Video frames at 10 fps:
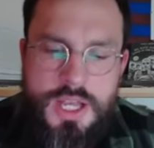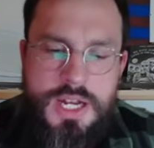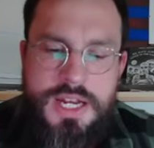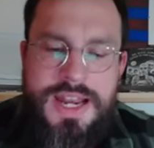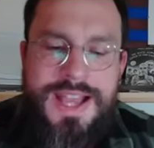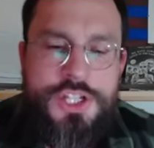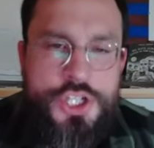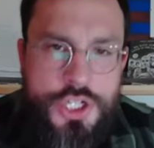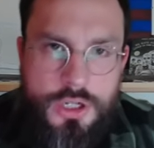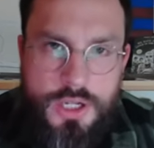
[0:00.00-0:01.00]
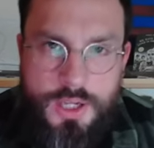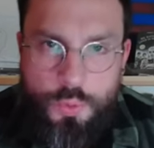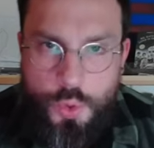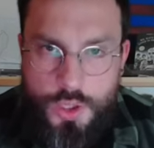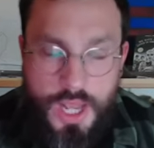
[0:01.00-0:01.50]
Next year, it
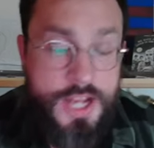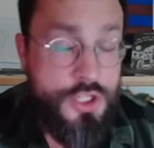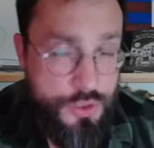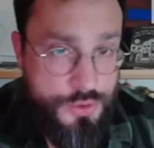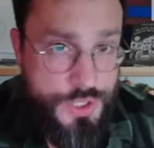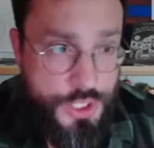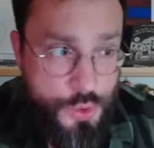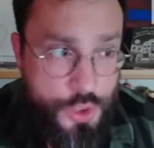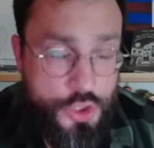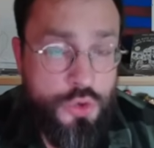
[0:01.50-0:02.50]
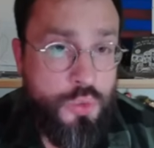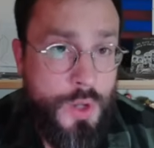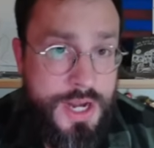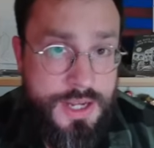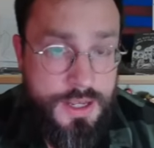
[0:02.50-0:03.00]
would. I do think you could
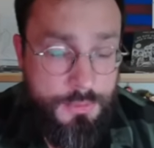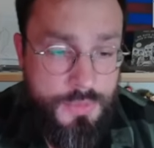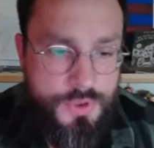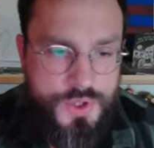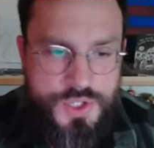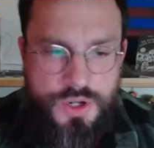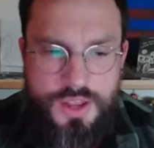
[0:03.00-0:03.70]
trade him this year.